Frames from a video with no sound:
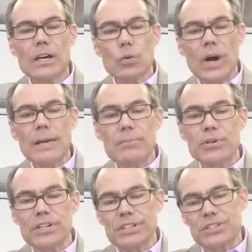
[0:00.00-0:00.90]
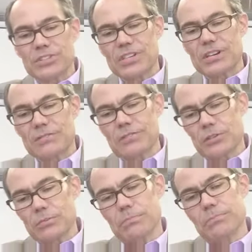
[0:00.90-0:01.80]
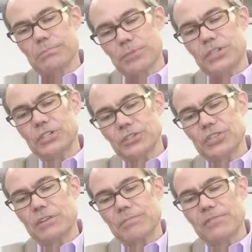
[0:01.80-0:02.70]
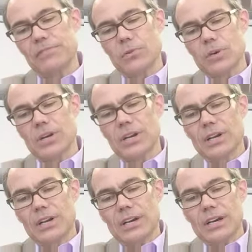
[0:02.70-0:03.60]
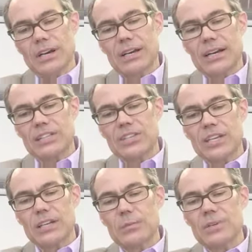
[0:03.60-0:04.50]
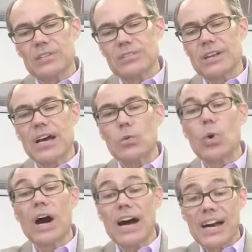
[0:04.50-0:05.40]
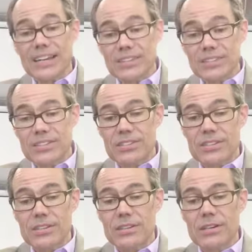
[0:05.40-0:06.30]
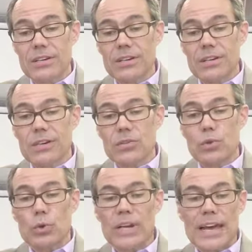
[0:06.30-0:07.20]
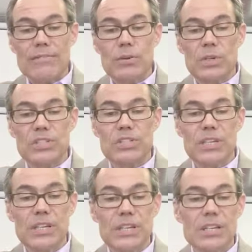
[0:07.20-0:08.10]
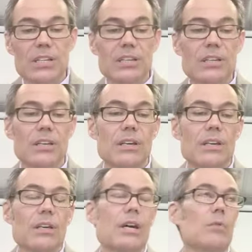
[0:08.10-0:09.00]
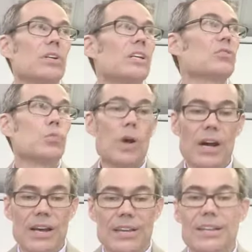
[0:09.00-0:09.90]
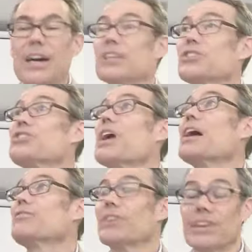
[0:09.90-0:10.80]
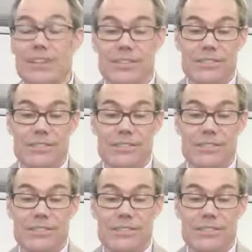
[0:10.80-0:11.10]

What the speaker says: why putting yourself before God's kingdom is not wise toward having what you need. Well, here's why. God is sovereign.